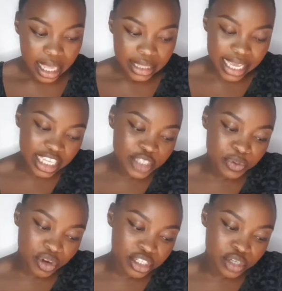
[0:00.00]
the
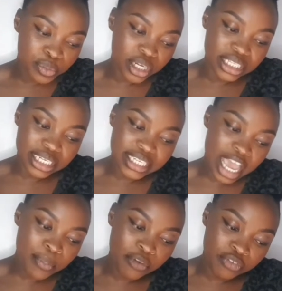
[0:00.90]
inspiration board is a
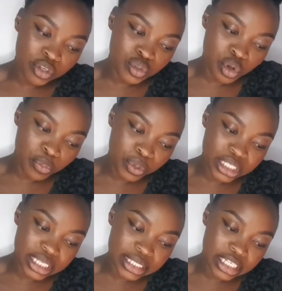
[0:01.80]
type of visual
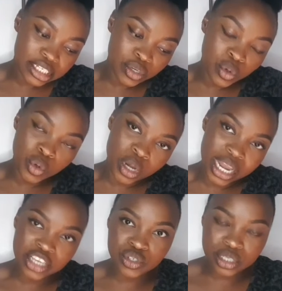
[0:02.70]
presentation or
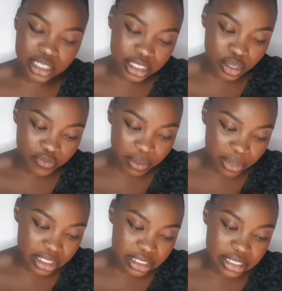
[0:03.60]
collage consisting of
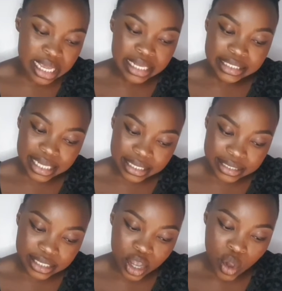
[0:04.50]
images,
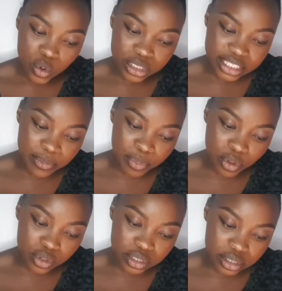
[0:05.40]
text, or
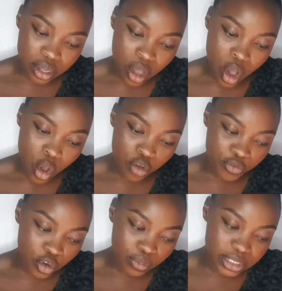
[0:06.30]
samples of
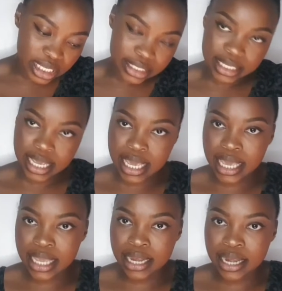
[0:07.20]
objects
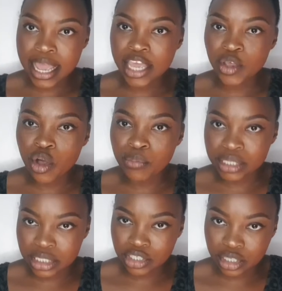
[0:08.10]
in a
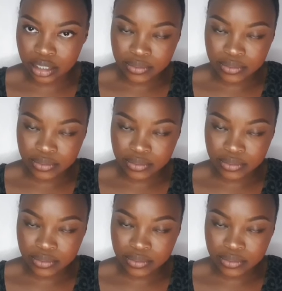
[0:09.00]
composition.